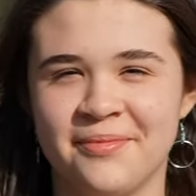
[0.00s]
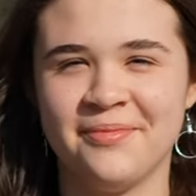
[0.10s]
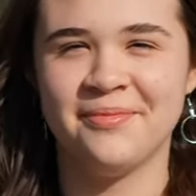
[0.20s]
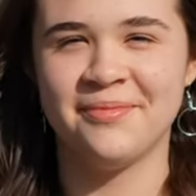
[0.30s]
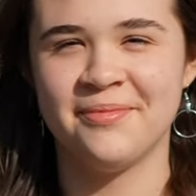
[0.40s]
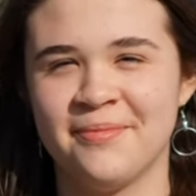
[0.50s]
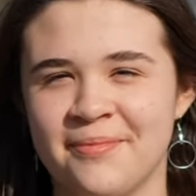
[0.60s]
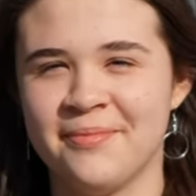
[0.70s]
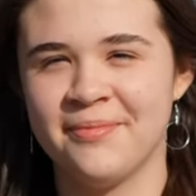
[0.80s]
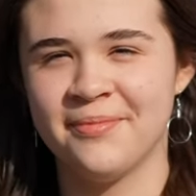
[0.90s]
this is where a
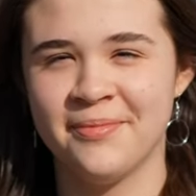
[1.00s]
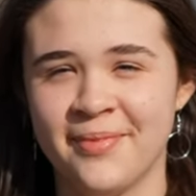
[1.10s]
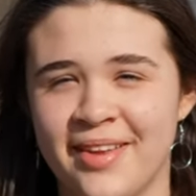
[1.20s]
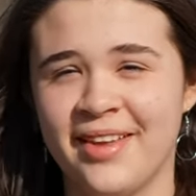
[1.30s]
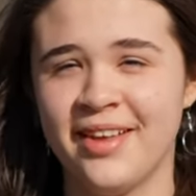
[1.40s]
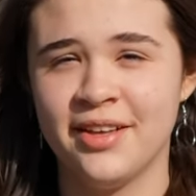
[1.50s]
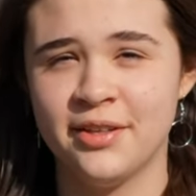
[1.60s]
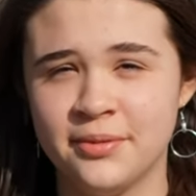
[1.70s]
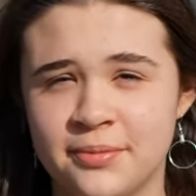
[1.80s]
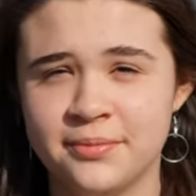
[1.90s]
gimbal would come in.
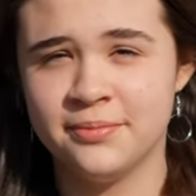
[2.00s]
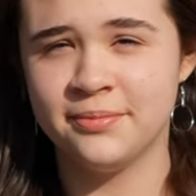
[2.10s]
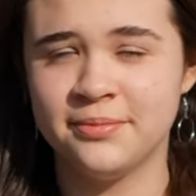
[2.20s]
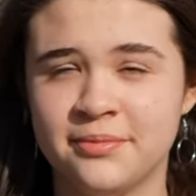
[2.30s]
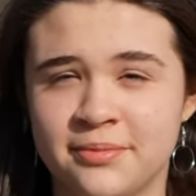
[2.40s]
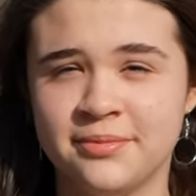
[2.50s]
Now, this is the